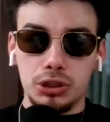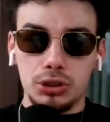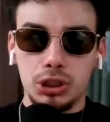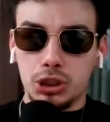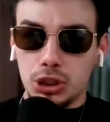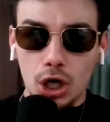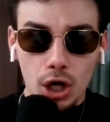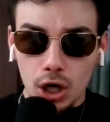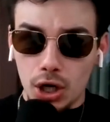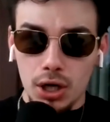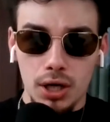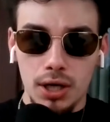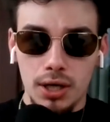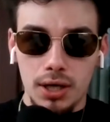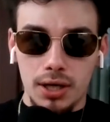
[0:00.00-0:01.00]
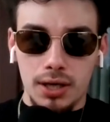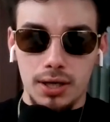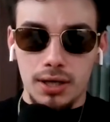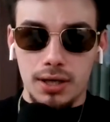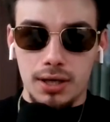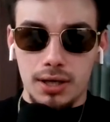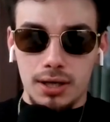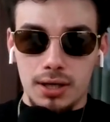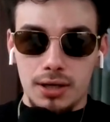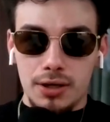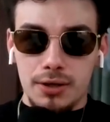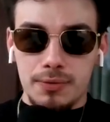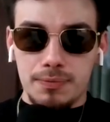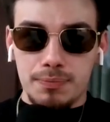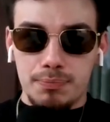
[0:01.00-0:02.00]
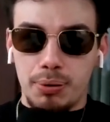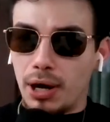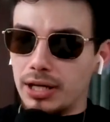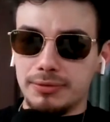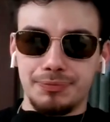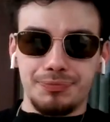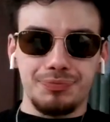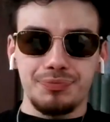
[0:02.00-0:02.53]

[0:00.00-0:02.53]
sure, but